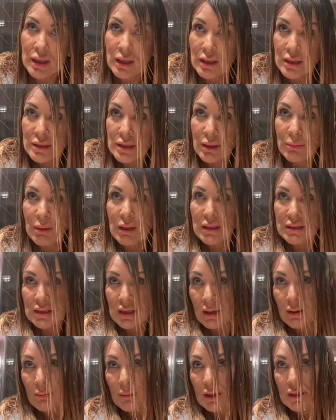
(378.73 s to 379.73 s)
So by the
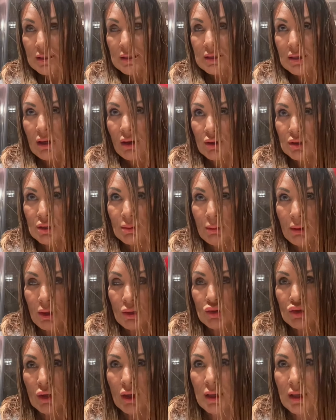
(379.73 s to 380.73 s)
time I start to blow
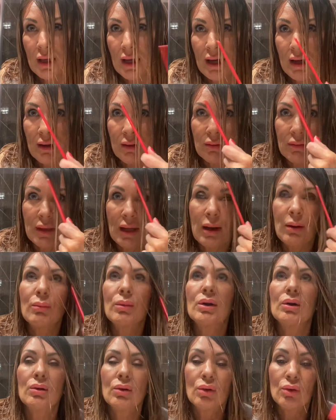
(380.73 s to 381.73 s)
dry that, that
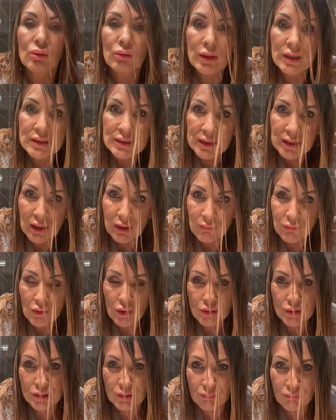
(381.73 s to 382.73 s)
will already have
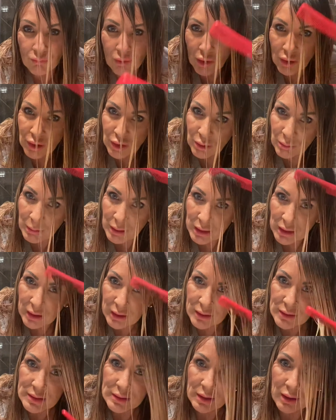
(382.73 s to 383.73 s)
got some volume in
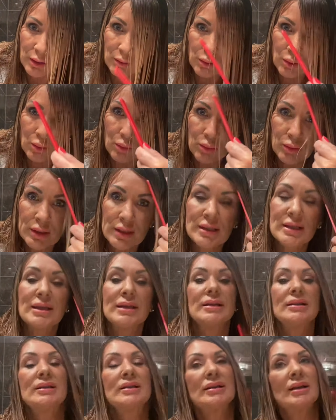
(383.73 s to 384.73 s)
it. So all this
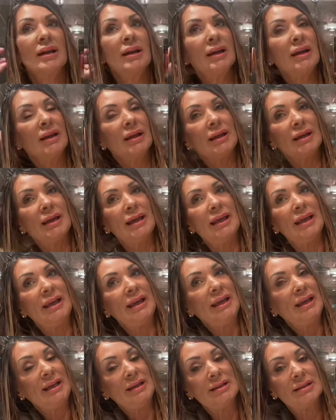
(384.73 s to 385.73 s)
is
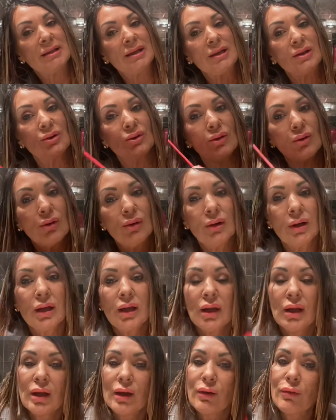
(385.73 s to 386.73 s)
key to your
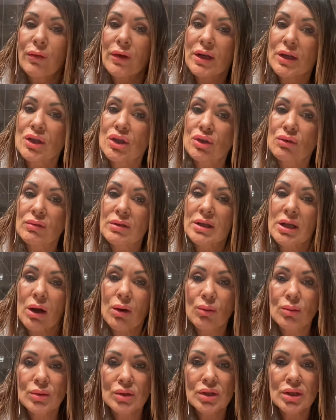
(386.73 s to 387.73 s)
finished
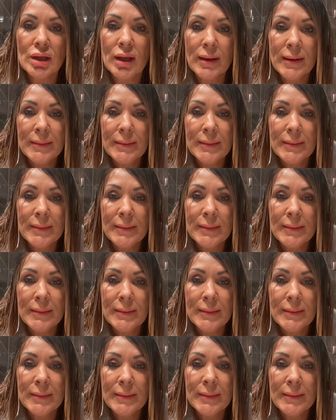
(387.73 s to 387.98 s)
results.